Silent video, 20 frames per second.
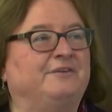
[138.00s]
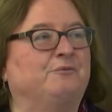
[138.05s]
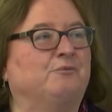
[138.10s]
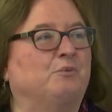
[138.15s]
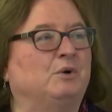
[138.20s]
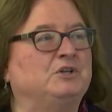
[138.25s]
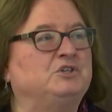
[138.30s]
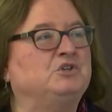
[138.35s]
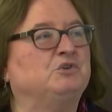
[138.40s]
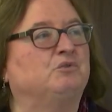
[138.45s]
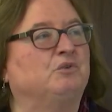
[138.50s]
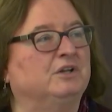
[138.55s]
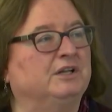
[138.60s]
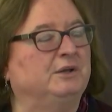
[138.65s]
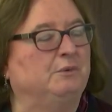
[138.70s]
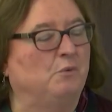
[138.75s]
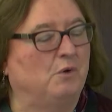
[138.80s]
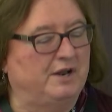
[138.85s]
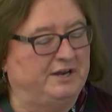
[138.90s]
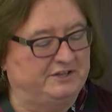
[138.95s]
what you really
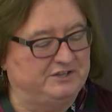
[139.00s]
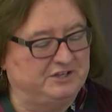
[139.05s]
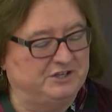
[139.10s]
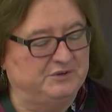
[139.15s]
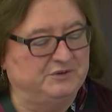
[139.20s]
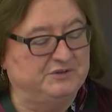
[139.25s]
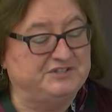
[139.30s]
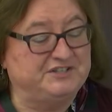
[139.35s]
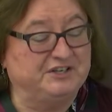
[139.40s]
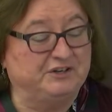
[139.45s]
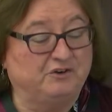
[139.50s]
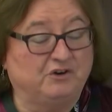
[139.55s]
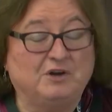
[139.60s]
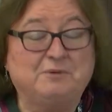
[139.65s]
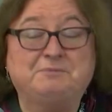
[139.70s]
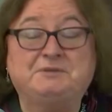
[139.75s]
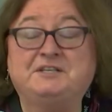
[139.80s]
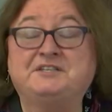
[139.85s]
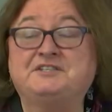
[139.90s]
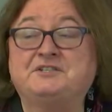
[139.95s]
want to do is
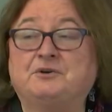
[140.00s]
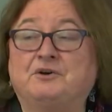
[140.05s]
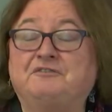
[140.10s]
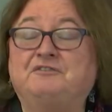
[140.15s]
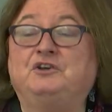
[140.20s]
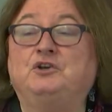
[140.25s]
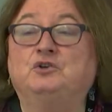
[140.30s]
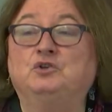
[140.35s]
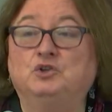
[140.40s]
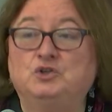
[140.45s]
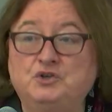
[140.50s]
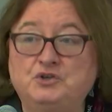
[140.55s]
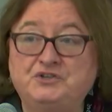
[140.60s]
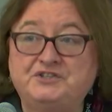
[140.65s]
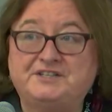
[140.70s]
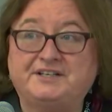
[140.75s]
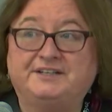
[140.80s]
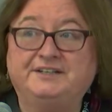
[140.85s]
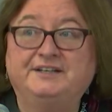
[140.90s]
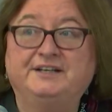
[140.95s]
encrypt it so if you lose
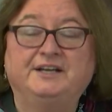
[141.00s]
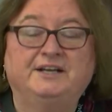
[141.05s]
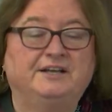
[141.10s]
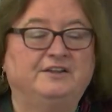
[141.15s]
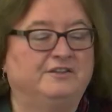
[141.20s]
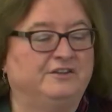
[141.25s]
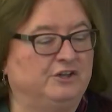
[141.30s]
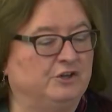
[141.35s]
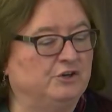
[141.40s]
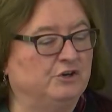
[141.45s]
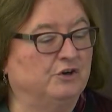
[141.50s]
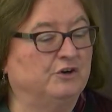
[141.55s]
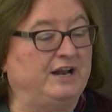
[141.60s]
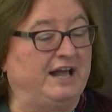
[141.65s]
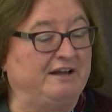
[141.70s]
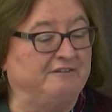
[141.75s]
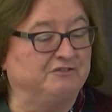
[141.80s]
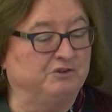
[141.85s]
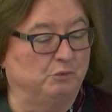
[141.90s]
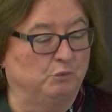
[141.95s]
it, you don't
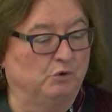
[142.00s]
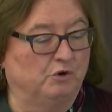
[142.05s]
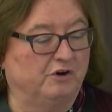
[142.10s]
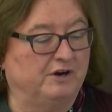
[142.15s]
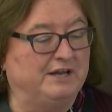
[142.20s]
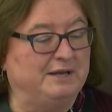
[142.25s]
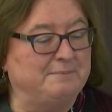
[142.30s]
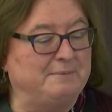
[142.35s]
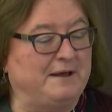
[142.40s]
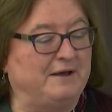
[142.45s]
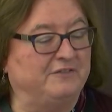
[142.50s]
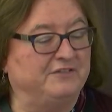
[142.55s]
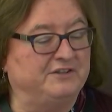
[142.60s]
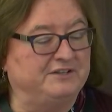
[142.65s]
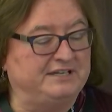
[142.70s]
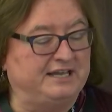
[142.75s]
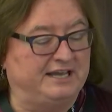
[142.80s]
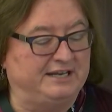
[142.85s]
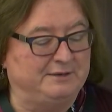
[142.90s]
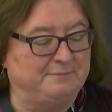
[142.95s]
have to worry about the
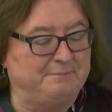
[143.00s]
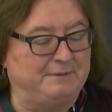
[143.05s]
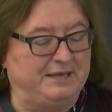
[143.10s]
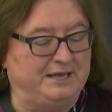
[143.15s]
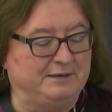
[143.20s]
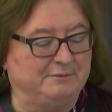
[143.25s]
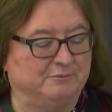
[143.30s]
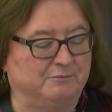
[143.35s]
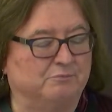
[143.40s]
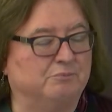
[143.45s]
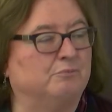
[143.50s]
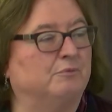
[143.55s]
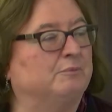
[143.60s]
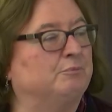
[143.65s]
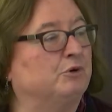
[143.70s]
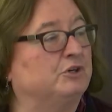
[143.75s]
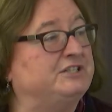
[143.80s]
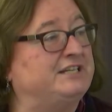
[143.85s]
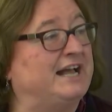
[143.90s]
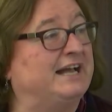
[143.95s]
data being
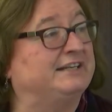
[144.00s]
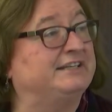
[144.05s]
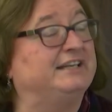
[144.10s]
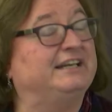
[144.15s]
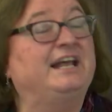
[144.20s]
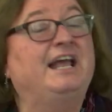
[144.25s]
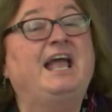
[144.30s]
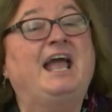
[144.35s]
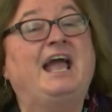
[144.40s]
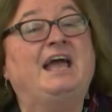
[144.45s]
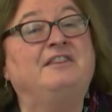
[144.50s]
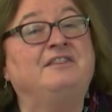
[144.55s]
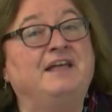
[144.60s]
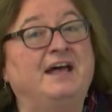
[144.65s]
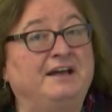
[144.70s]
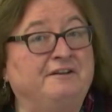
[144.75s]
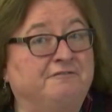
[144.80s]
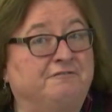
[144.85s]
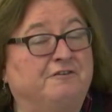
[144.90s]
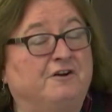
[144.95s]
protected. And
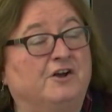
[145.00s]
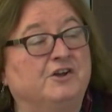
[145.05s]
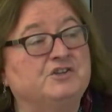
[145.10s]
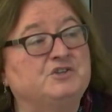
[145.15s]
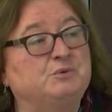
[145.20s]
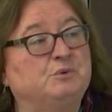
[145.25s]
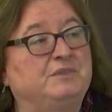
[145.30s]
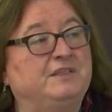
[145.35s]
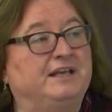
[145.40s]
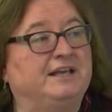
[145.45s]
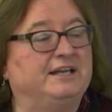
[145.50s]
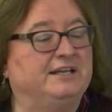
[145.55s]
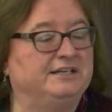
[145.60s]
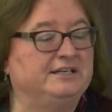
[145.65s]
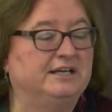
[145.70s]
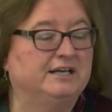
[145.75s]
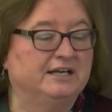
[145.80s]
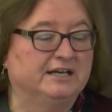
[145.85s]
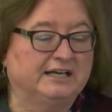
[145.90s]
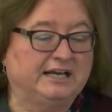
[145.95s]
that falls within
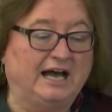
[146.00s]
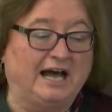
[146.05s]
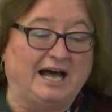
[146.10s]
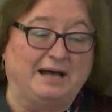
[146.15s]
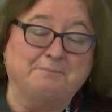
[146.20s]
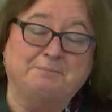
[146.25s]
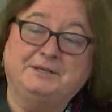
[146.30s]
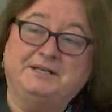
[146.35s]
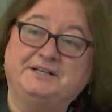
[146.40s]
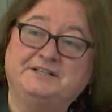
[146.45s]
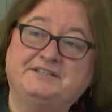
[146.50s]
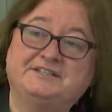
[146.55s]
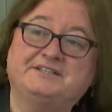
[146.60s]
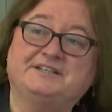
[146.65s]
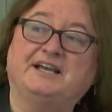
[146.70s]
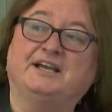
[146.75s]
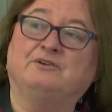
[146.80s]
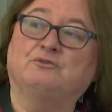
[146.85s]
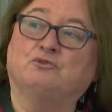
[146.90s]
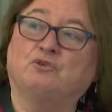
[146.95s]
competence
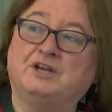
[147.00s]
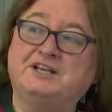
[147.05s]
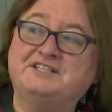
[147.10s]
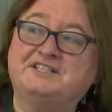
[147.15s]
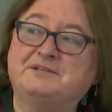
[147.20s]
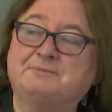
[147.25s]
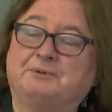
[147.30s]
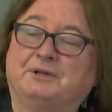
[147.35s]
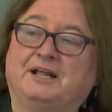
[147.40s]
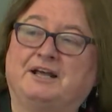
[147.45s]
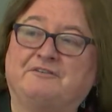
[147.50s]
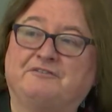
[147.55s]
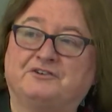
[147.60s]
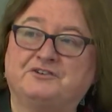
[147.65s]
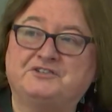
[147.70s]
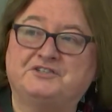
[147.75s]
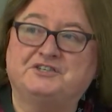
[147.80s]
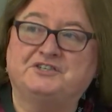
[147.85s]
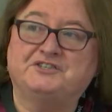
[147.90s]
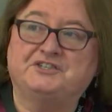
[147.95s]
and reasonable
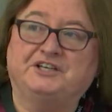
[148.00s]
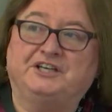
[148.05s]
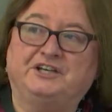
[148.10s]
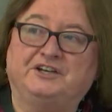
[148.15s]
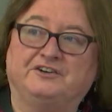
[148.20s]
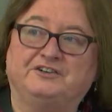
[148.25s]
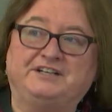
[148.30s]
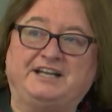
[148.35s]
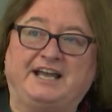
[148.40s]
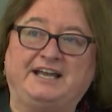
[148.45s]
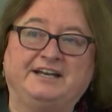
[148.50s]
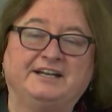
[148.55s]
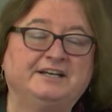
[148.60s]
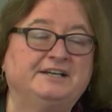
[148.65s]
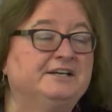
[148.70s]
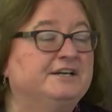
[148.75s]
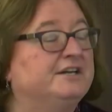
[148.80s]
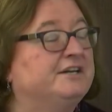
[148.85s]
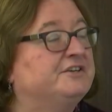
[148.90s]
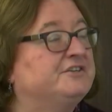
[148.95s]
efforts to secure data.
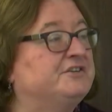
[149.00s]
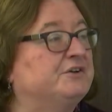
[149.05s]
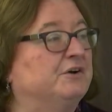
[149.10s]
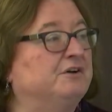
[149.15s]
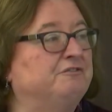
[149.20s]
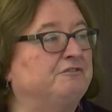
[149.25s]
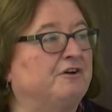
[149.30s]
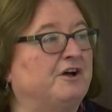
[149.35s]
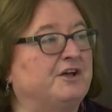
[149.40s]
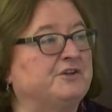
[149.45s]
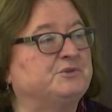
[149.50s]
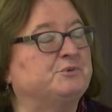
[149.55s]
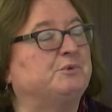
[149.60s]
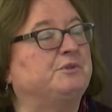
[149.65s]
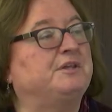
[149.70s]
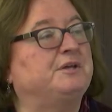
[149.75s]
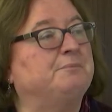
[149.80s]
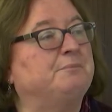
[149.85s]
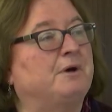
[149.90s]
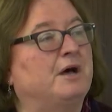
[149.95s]
So it falls
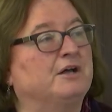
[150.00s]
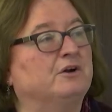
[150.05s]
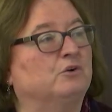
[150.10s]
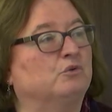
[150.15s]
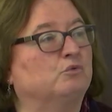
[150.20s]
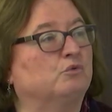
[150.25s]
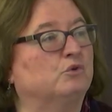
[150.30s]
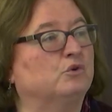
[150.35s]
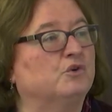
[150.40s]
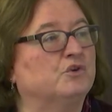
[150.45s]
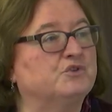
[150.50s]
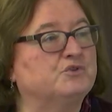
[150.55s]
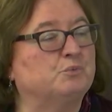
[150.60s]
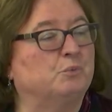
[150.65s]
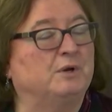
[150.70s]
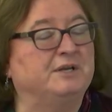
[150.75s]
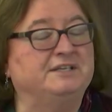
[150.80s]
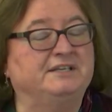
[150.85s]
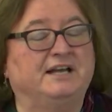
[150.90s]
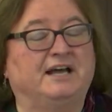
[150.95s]
within model rules
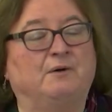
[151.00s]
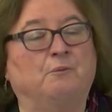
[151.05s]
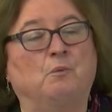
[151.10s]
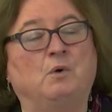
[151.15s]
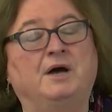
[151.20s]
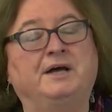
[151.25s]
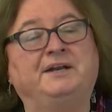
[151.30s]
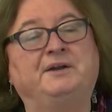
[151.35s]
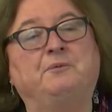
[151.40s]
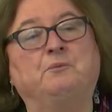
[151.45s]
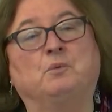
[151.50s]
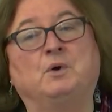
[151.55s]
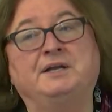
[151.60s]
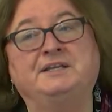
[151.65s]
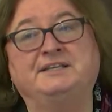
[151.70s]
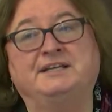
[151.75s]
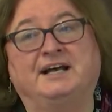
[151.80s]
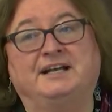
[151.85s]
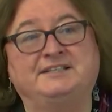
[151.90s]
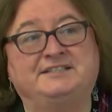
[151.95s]
1.1 and
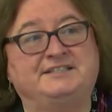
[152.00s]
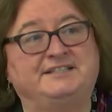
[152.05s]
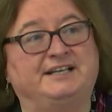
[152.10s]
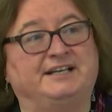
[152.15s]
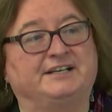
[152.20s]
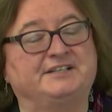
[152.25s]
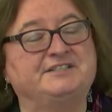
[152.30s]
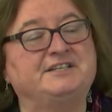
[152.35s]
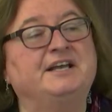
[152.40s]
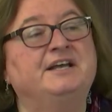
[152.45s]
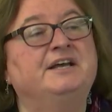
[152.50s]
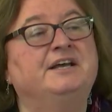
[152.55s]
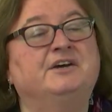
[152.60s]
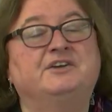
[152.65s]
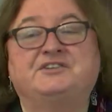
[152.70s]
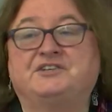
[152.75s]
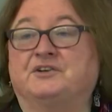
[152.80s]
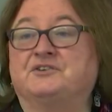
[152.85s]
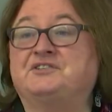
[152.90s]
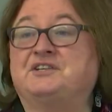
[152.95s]
1.6.
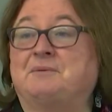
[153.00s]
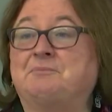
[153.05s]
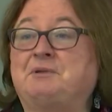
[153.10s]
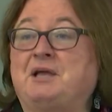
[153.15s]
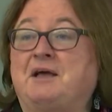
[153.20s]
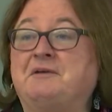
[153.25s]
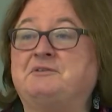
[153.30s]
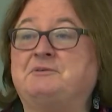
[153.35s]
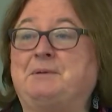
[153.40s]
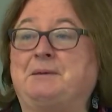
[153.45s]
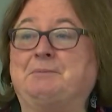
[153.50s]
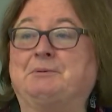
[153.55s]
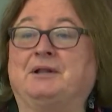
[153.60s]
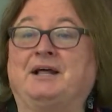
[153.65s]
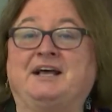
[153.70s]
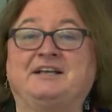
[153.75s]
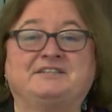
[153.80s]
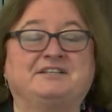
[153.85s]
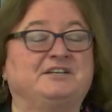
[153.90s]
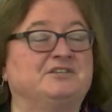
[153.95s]
So sometimes people
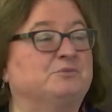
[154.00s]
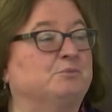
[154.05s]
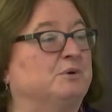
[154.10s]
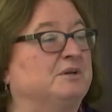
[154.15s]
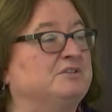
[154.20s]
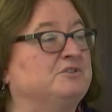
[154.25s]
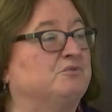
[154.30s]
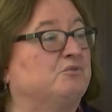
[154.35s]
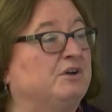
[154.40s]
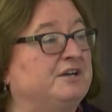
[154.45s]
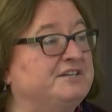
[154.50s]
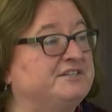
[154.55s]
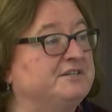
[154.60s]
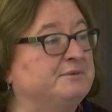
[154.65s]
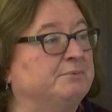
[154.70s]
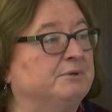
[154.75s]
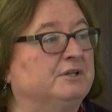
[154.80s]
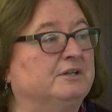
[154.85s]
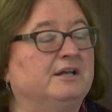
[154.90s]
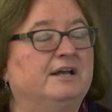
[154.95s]
ask us what's
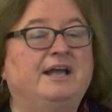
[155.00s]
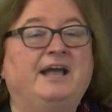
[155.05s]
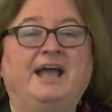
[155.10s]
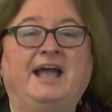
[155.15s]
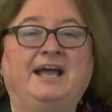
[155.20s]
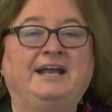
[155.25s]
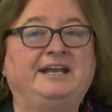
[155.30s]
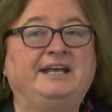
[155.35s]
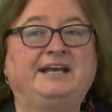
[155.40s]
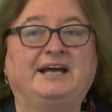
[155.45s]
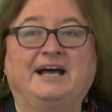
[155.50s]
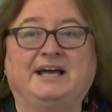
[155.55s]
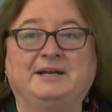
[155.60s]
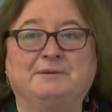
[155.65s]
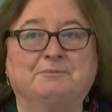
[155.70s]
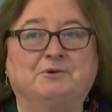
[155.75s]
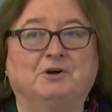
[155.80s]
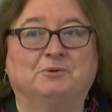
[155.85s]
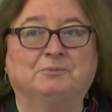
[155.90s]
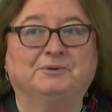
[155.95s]
reasonable. Any kind
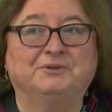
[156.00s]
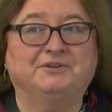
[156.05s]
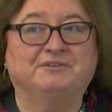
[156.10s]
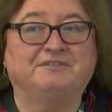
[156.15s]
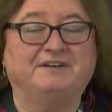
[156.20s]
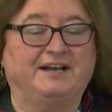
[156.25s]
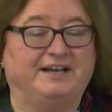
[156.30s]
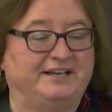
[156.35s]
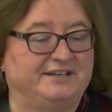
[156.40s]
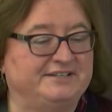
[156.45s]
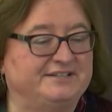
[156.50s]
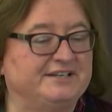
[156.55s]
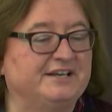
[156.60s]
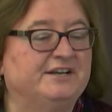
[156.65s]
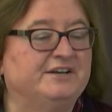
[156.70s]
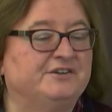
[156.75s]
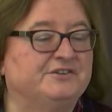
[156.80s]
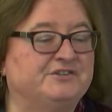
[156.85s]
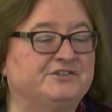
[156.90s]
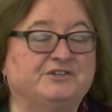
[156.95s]
of mobile device
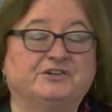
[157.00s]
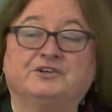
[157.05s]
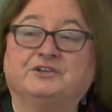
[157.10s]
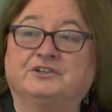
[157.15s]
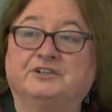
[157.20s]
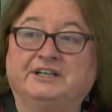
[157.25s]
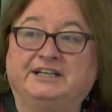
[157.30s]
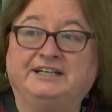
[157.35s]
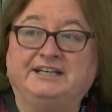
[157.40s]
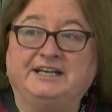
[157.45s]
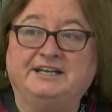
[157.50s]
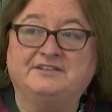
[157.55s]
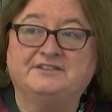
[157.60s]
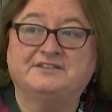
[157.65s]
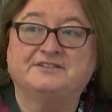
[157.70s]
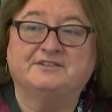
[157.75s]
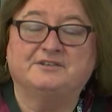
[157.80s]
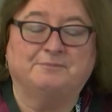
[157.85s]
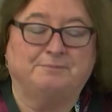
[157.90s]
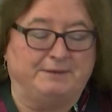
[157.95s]
certainly
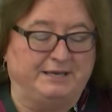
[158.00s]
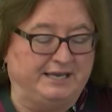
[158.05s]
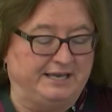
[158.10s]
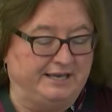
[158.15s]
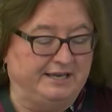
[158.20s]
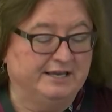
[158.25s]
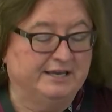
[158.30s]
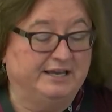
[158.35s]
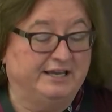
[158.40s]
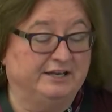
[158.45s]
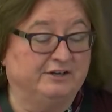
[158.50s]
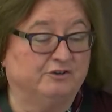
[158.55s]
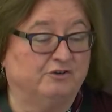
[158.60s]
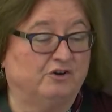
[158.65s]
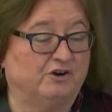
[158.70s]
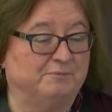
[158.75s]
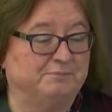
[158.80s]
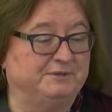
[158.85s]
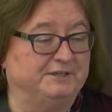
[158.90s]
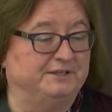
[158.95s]
needs to be
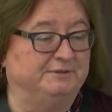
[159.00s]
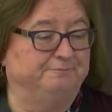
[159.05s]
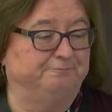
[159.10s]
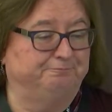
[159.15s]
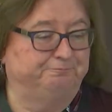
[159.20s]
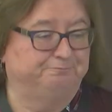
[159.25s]
encrypted.